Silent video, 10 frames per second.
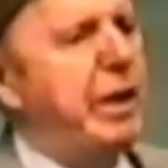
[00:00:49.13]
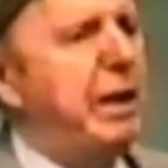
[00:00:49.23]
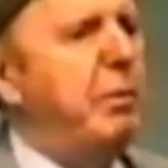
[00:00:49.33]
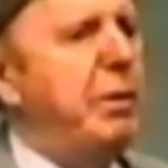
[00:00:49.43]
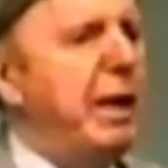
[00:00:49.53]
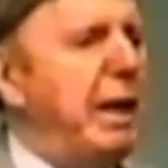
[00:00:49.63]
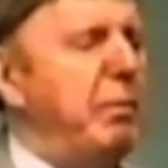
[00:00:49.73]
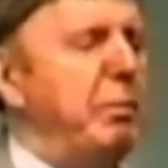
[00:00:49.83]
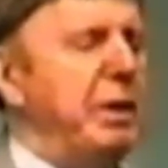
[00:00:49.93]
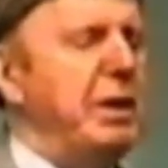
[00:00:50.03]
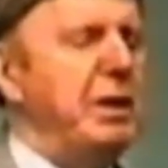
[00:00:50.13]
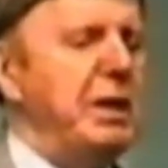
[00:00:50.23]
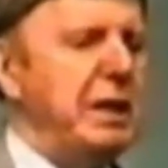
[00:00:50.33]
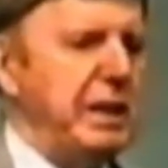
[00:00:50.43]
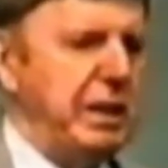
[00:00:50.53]
them that
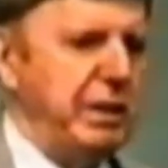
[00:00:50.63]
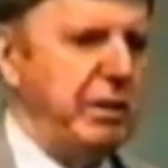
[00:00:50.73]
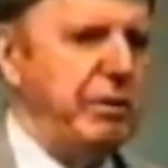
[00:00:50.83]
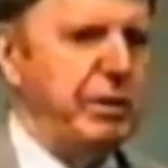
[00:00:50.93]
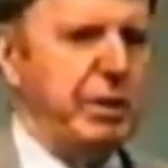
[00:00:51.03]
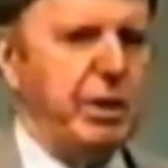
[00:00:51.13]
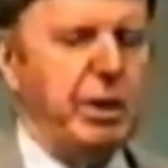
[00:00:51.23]
believed